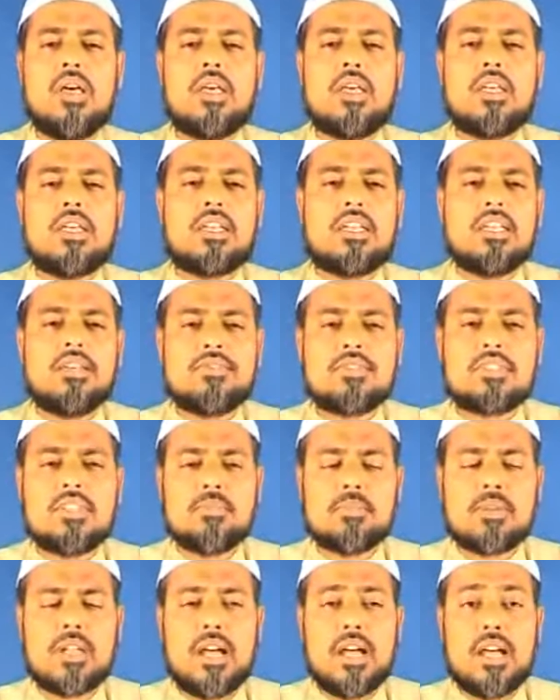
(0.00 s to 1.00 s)
He gives
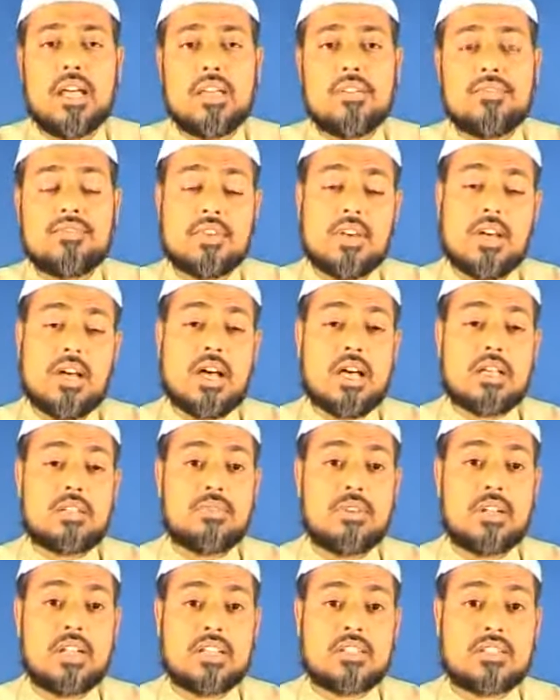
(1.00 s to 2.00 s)
them life as
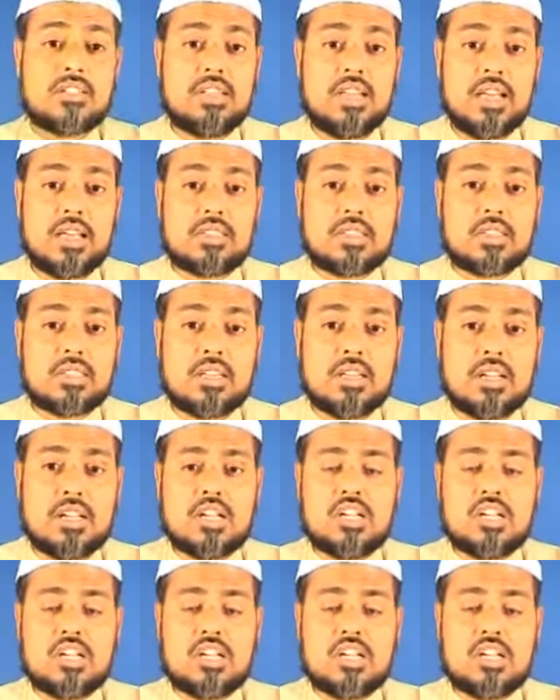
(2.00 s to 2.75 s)
well as death.